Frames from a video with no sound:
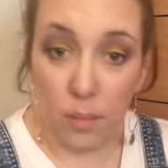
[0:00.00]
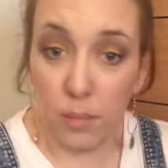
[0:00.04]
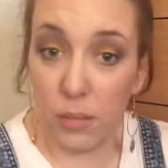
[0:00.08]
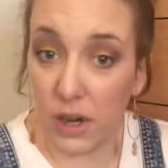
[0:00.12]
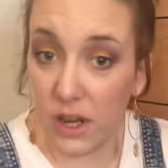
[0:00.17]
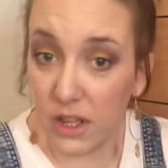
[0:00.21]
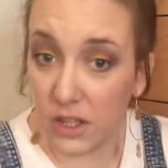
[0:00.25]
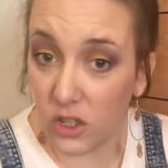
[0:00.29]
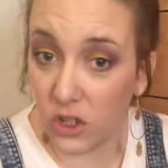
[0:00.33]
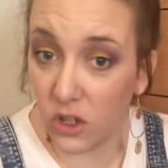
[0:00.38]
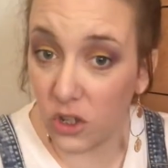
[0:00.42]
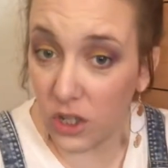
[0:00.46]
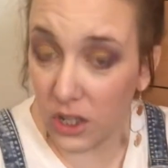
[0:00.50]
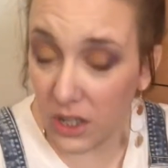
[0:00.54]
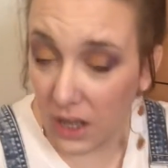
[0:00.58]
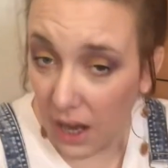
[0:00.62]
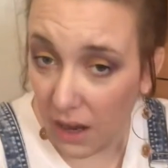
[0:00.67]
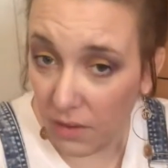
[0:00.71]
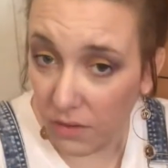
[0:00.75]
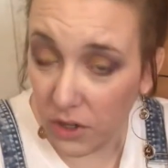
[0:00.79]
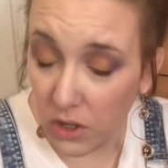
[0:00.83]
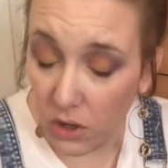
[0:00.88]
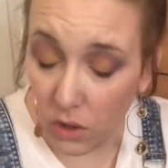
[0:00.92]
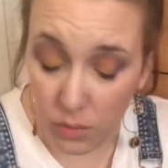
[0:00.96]
But it's good to
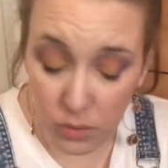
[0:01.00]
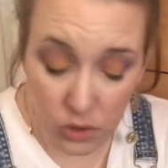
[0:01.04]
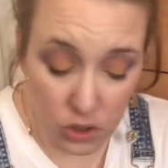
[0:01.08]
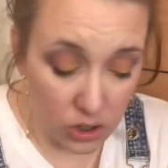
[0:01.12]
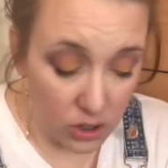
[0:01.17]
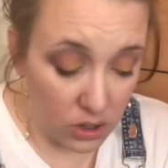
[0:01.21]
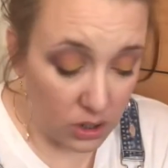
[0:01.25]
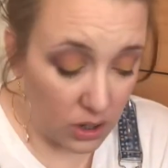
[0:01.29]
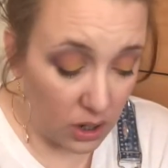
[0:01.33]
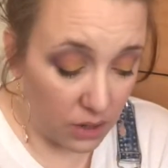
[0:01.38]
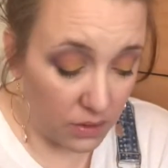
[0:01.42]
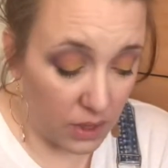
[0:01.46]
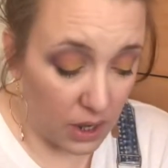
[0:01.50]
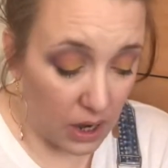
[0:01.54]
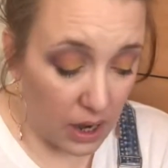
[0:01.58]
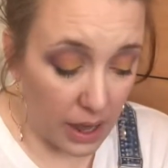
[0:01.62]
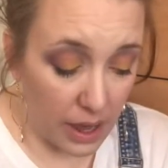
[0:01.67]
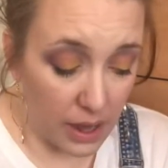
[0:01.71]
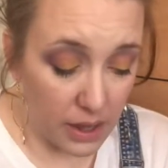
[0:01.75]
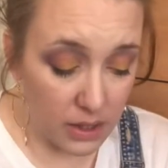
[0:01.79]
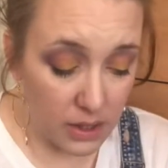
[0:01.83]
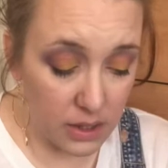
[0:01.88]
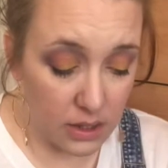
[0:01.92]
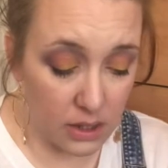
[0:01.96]
have the option
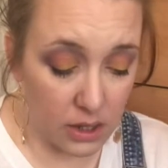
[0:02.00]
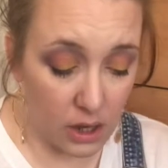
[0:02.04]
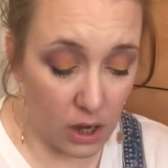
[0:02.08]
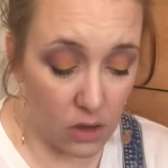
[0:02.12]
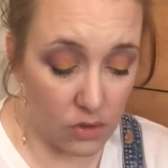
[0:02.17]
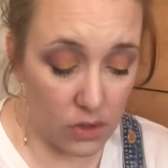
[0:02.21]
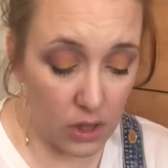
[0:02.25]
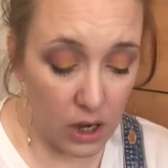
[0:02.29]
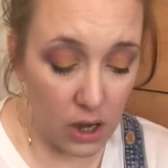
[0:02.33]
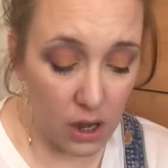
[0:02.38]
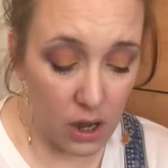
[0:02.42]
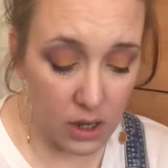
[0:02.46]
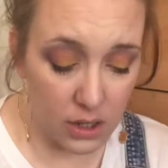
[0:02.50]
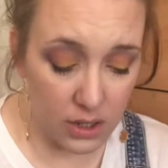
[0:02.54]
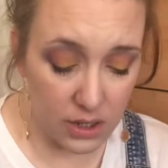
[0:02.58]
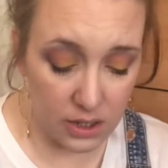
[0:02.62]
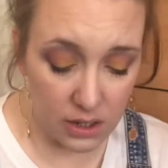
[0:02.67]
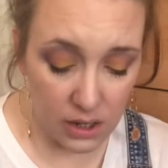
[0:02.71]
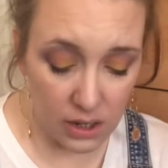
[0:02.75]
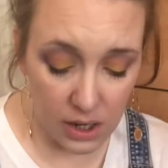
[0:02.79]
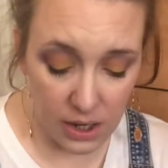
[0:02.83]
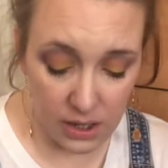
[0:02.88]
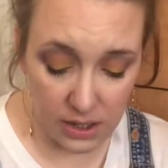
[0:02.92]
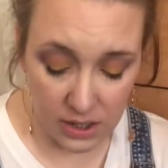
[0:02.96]
nonetheless. So the
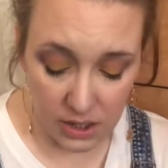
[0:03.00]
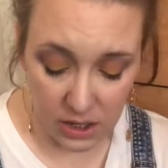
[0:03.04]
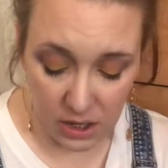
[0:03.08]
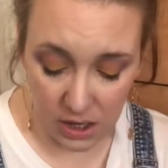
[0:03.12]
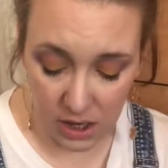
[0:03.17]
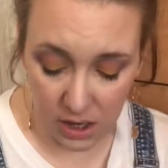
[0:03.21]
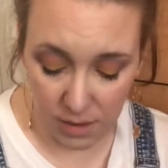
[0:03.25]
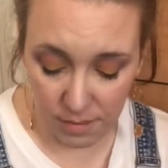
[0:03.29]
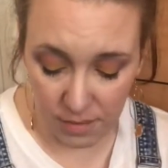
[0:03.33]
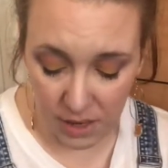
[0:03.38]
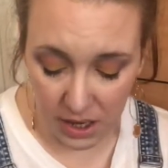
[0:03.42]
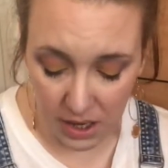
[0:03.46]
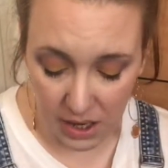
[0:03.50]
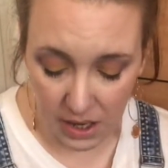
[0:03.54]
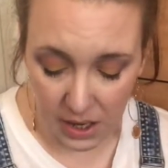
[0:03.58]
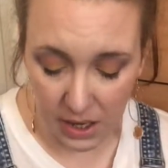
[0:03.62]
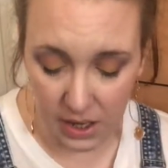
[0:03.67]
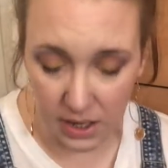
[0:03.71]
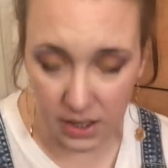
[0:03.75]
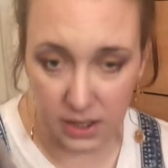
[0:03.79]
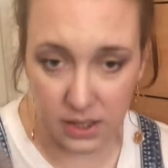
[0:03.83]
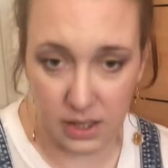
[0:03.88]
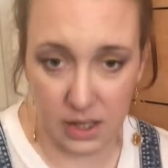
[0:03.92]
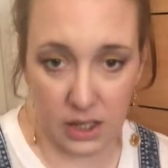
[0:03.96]
last item
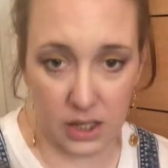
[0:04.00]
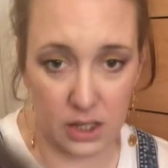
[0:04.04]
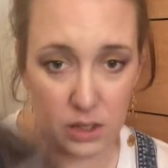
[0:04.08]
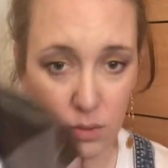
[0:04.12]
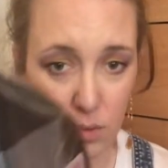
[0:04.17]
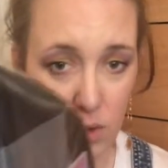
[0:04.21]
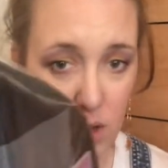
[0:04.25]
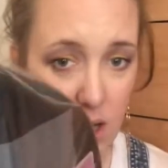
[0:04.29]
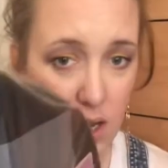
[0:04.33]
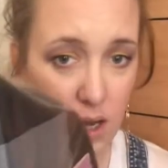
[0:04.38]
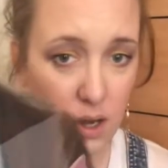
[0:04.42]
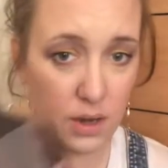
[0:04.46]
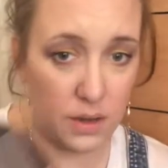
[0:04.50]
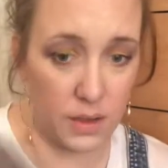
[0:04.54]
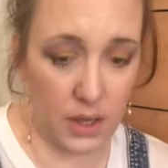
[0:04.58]
is this one.